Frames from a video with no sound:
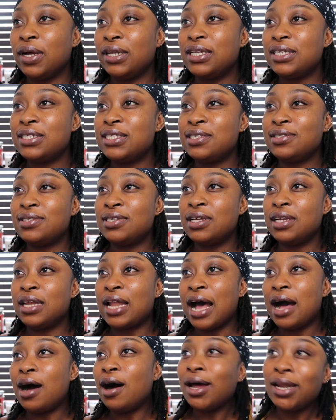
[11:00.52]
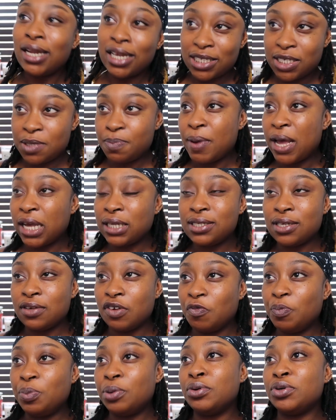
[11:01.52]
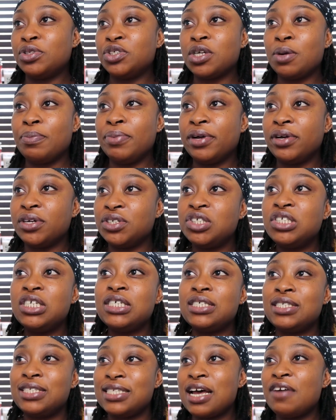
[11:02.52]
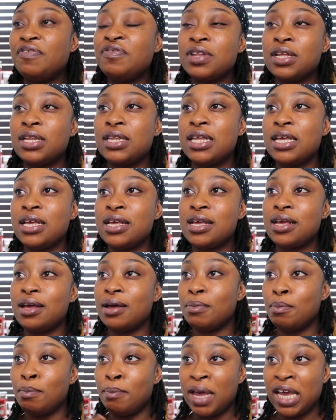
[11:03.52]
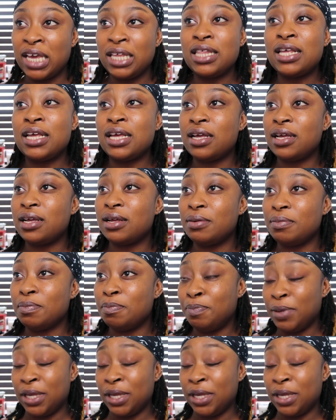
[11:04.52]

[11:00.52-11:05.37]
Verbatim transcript: word this isn't like unexpected of Porsha because she's definitely made it